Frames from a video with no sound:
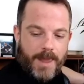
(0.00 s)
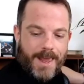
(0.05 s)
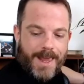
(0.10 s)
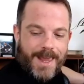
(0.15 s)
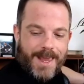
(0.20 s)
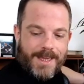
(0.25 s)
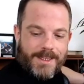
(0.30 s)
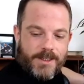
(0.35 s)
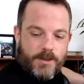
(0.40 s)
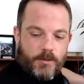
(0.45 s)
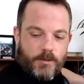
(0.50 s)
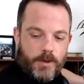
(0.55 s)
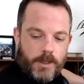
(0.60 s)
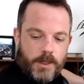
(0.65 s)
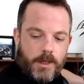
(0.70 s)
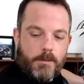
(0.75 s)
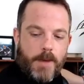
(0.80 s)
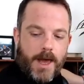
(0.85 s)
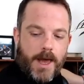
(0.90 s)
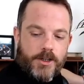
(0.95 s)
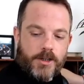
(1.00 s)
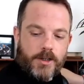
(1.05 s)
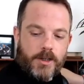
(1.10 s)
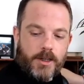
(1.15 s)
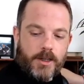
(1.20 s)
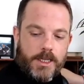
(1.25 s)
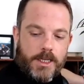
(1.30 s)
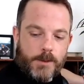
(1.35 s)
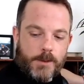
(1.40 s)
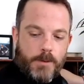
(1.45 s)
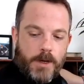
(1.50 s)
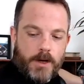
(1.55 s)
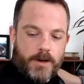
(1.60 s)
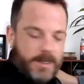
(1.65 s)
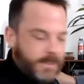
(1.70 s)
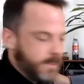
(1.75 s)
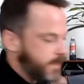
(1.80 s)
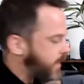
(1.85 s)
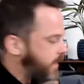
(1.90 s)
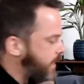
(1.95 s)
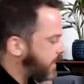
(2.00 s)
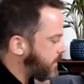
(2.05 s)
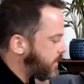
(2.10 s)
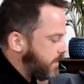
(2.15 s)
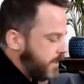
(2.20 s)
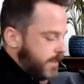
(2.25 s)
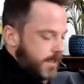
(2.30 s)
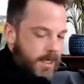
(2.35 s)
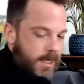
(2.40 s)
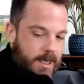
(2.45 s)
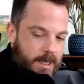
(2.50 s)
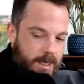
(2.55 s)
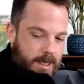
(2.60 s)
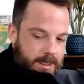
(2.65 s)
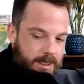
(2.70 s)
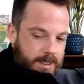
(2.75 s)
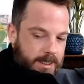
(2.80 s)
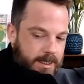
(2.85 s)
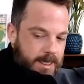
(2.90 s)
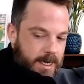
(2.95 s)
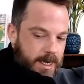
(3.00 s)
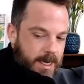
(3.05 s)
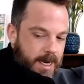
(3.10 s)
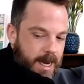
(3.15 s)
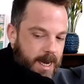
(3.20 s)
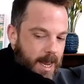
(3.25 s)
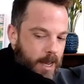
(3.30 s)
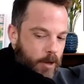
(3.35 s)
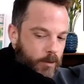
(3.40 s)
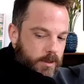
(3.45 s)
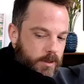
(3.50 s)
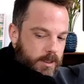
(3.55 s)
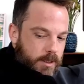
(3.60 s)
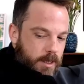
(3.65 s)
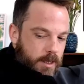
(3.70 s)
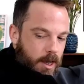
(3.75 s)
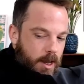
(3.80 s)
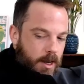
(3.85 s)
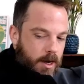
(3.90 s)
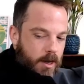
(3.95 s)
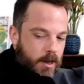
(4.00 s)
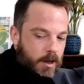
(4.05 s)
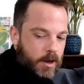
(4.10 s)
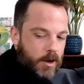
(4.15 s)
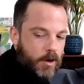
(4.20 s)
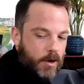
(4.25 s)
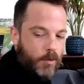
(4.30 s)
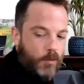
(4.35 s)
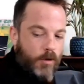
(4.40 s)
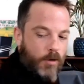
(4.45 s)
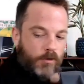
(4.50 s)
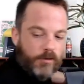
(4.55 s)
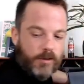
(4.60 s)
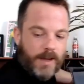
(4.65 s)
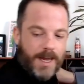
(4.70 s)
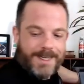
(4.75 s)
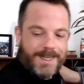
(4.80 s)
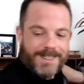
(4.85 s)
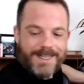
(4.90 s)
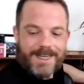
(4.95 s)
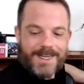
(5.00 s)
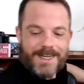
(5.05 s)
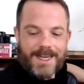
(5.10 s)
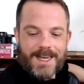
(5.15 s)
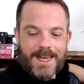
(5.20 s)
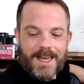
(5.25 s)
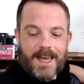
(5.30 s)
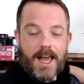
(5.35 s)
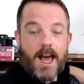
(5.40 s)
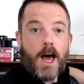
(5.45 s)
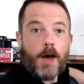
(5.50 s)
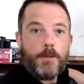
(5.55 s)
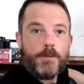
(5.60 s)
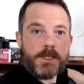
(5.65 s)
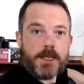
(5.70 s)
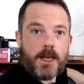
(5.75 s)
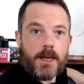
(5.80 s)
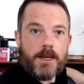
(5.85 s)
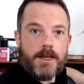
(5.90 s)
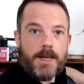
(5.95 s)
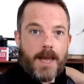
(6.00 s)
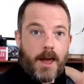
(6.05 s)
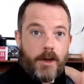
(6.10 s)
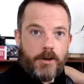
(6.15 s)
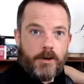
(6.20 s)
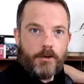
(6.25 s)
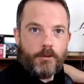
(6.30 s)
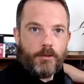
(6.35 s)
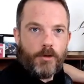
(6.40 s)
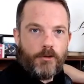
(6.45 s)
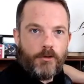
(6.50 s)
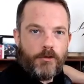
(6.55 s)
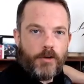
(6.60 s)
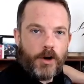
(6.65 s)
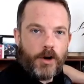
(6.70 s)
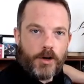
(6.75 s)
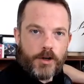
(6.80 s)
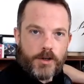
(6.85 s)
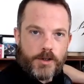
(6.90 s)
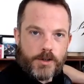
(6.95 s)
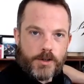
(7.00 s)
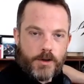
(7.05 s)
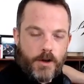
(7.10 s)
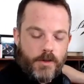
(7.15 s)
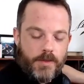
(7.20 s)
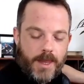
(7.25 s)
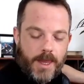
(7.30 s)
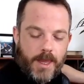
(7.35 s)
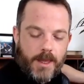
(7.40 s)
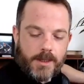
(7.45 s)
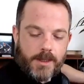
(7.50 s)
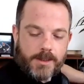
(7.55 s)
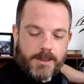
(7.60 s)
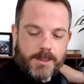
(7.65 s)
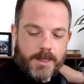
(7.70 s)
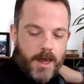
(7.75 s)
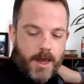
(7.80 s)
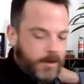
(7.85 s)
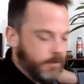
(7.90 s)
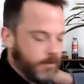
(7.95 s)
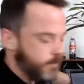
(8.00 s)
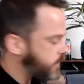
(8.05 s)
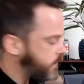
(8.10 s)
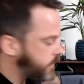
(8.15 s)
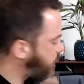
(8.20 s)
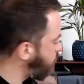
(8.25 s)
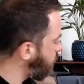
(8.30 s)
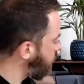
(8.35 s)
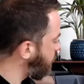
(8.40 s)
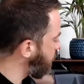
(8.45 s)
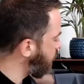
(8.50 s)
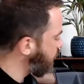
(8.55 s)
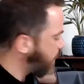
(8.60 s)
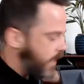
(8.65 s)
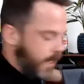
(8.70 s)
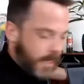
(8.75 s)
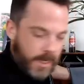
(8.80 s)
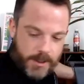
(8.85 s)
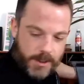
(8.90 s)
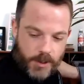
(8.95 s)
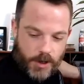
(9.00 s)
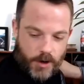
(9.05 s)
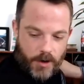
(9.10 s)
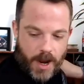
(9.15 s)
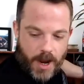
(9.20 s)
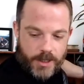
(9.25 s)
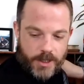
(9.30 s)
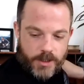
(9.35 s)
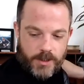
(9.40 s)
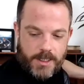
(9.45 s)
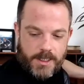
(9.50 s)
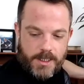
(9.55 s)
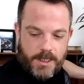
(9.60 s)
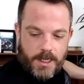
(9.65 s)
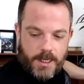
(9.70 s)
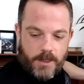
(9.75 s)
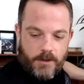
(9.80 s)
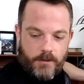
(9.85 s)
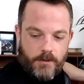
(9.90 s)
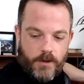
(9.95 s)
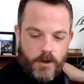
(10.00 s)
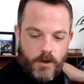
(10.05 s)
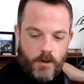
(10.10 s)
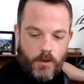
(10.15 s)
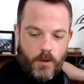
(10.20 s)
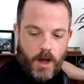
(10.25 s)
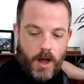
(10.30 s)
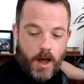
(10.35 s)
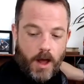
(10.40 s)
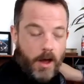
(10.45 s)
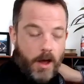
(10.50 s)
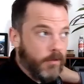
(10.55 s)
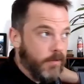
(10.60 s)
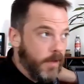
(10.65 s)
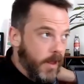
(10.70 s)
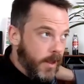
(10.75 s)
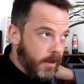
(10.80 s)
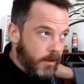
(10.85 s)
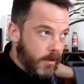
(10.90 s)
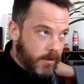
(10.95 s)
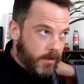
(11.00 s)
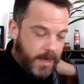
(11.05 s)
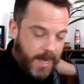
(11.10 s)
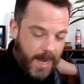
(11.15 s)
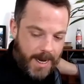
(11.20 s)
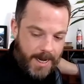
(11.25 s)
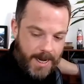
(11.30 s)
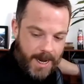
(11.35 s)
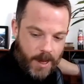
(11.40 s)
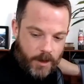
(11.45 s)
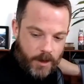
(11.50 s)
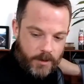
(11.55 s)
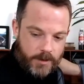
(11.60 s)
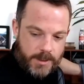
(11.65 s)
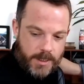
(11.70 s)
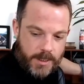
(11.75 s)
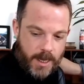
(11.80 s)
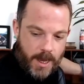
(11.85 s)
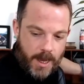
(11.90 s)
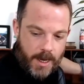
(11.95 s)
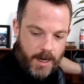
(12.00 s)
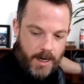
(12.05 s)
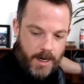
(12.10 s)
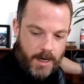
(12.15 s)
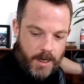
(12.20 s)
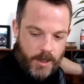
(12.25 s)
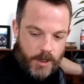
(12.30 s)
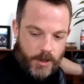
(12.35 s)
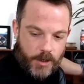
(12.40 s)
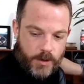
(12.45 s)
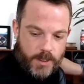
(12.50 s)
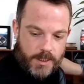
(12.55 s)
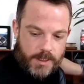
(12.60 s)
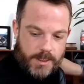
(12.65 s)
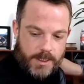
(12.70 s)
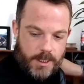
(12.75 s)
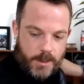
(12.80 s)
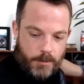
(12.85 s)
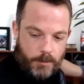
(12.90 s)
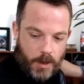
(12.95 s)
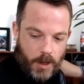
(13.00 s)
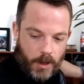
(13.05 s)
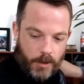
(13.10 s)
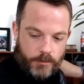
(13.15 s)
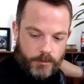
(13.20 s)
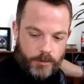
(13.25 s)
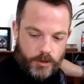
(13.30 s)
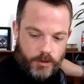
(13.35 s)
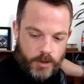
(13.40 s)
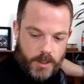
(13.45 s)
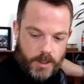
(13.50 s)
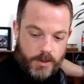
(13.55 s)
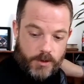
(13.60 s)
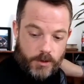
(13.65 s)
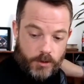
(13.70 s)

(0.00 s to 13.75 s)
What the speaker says: It's a really magical experience, again, to see the scene outside reflected upside down in reverse on the inside of something. And so you're actually seeing the view of the gate outside. You can see the palm trees are